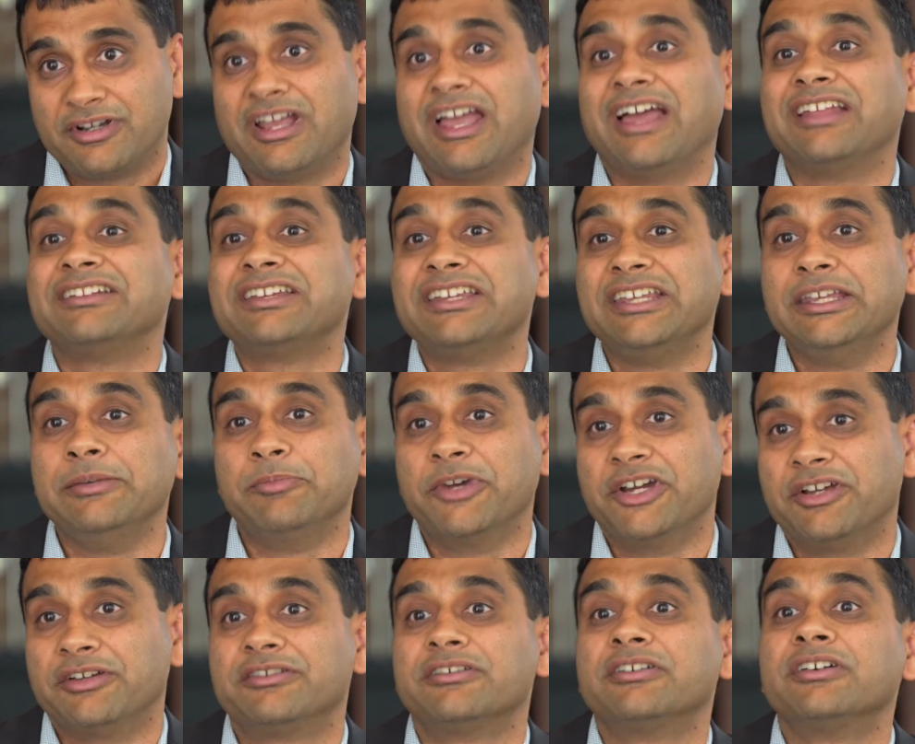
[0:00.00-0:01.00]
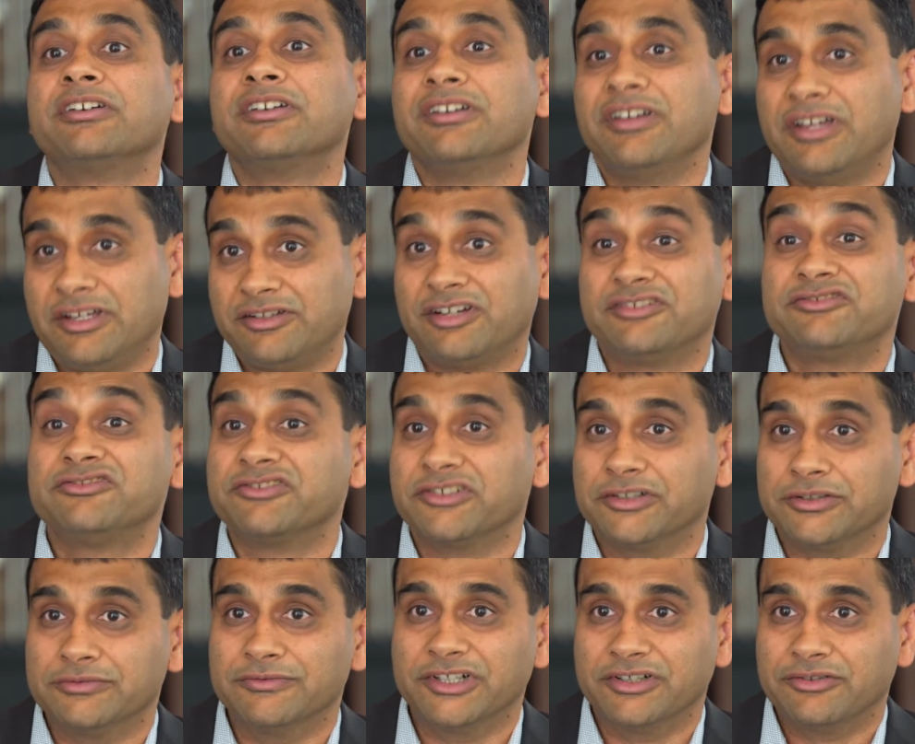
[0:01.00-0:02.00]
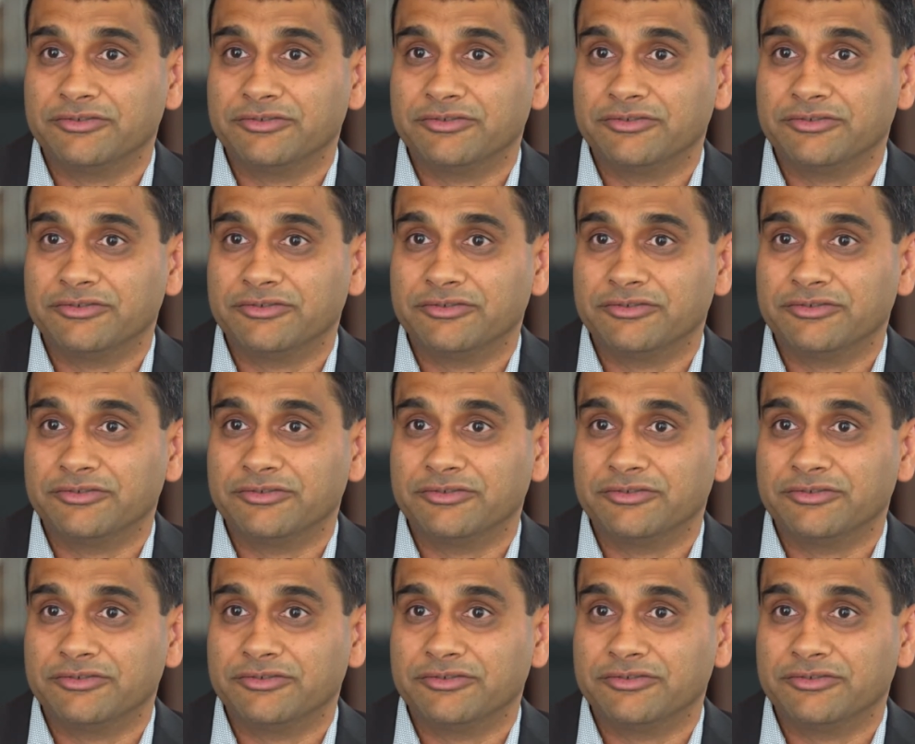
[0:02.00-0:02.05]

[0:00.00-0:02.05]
and keep it in our server.